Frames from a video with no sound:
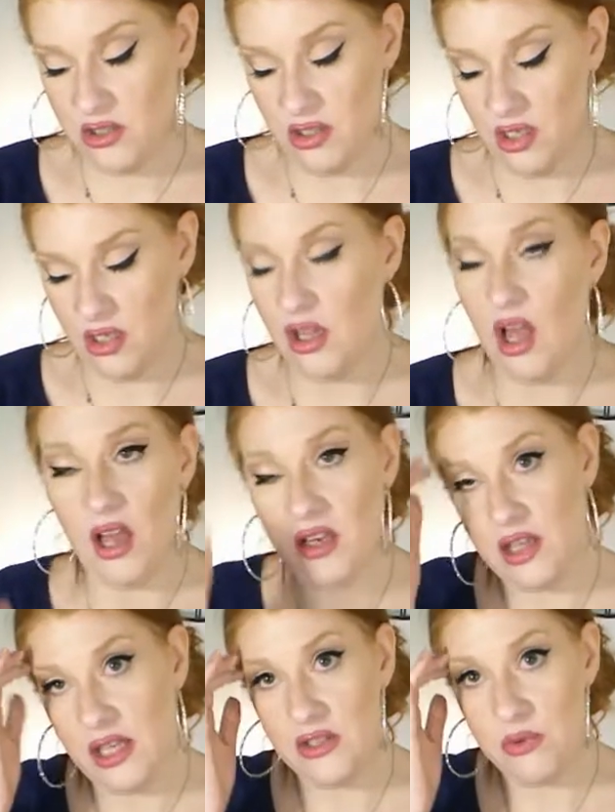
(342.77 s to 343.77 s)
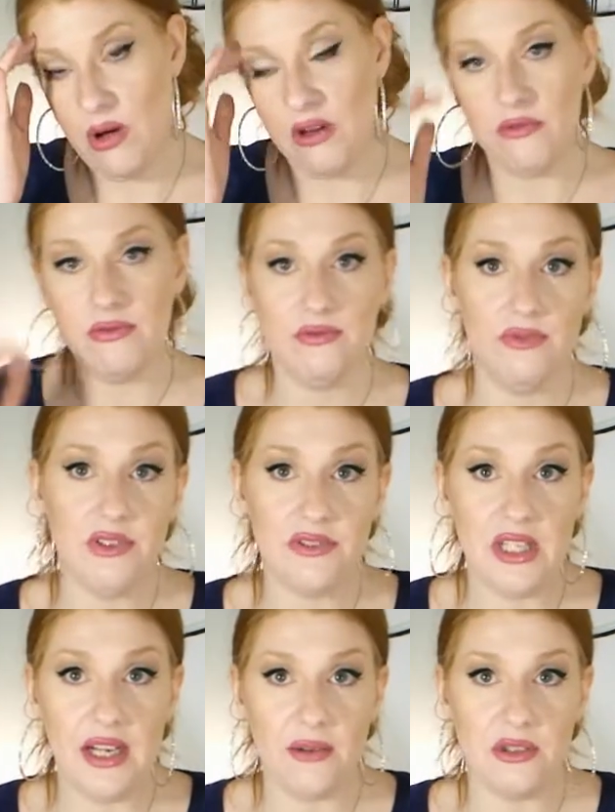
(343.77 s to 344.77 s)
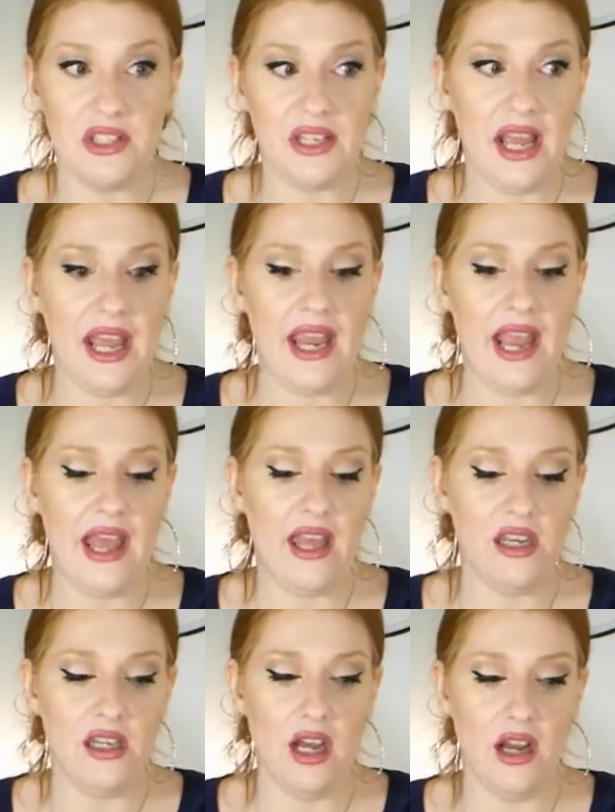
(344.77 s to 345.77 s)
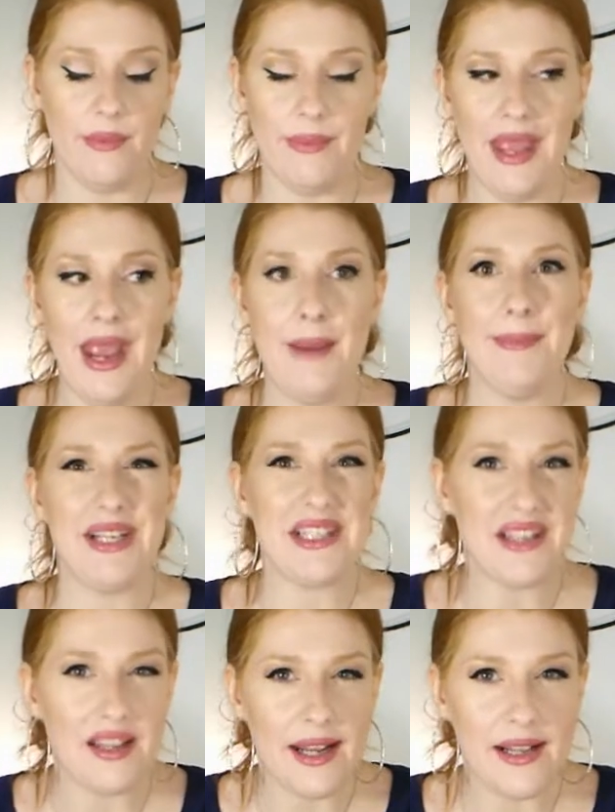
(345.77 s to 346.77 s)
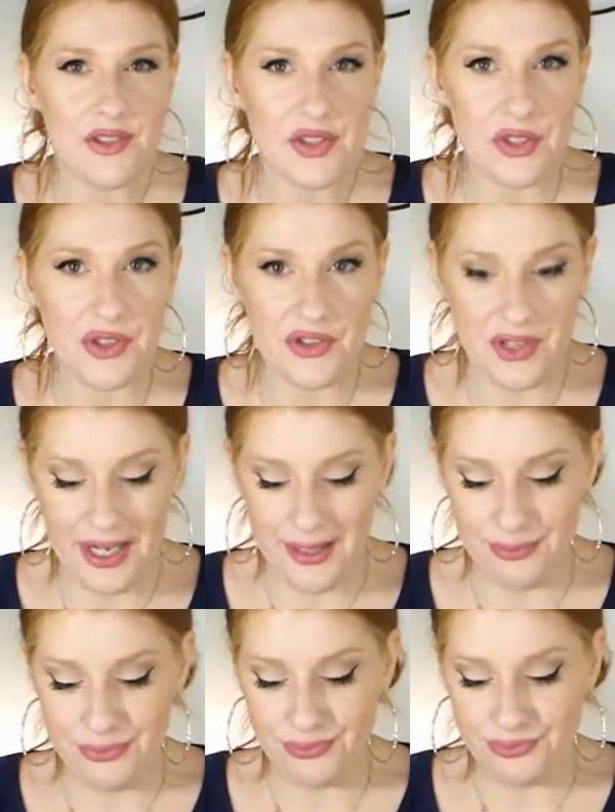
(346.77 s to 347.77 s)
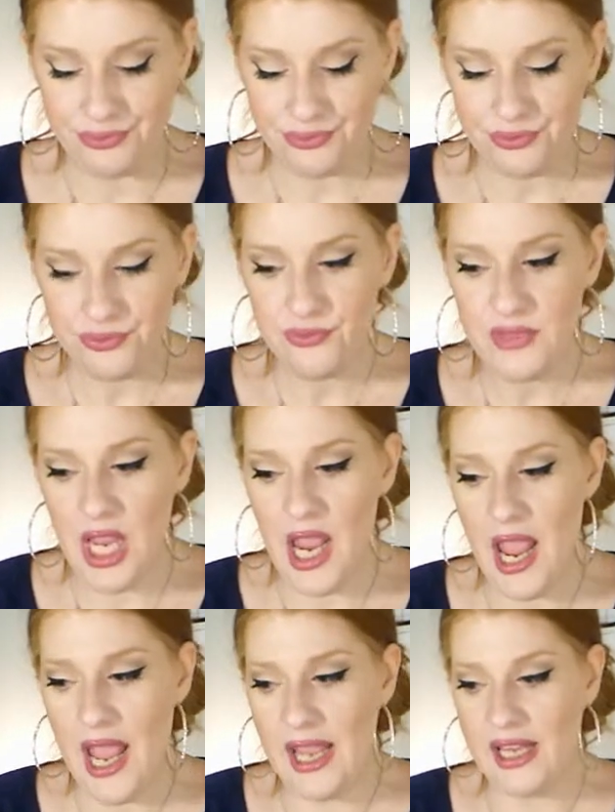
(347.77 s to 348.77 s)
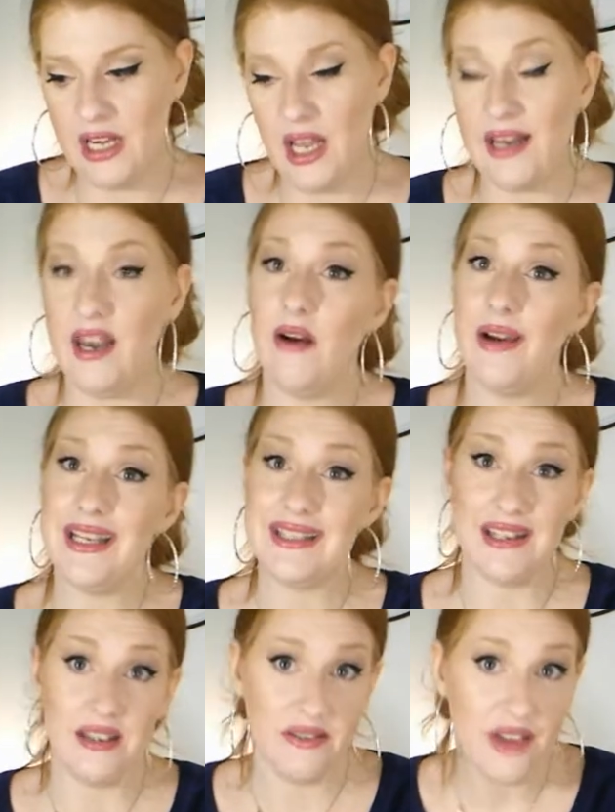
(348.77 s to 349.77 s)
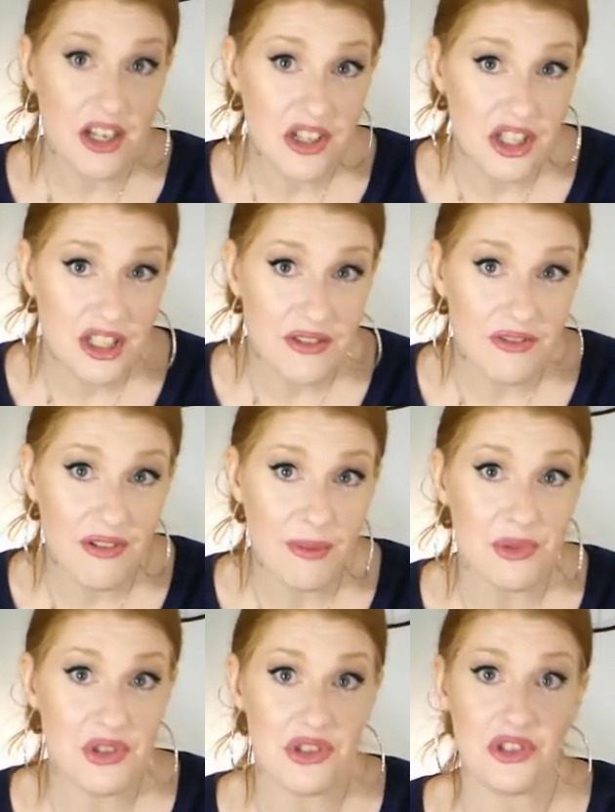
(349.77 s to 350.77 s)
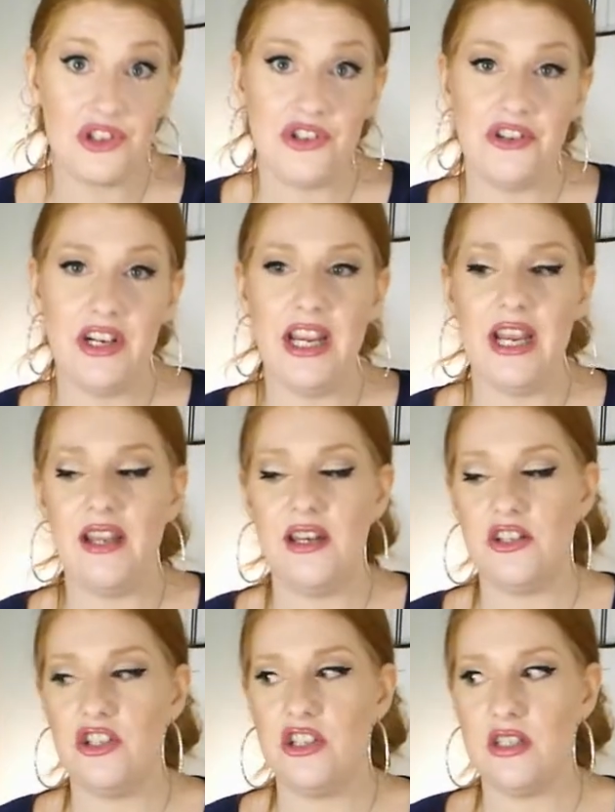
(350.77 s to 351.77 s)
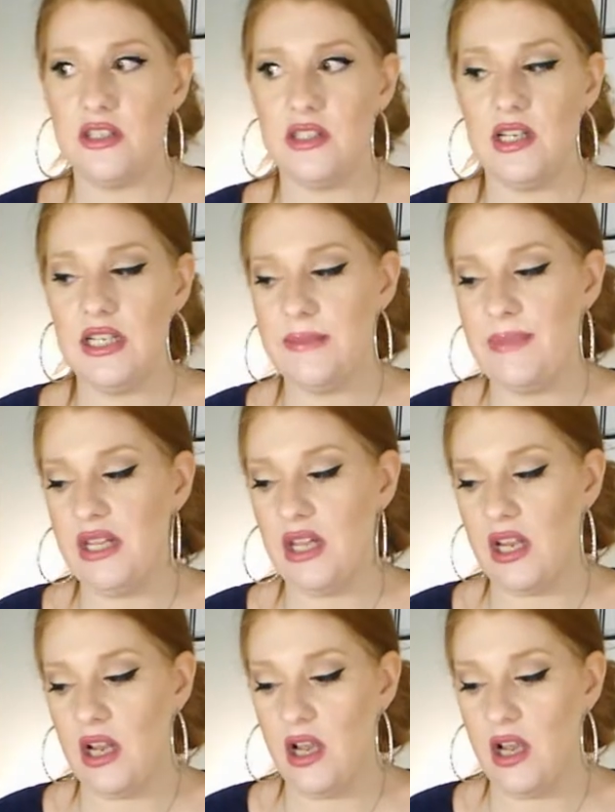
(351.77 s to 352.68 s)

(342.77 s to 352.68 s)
a lot, like 12, 15 hours a day. And my son had surgery. And now he has an infection from the surgery. And it's been like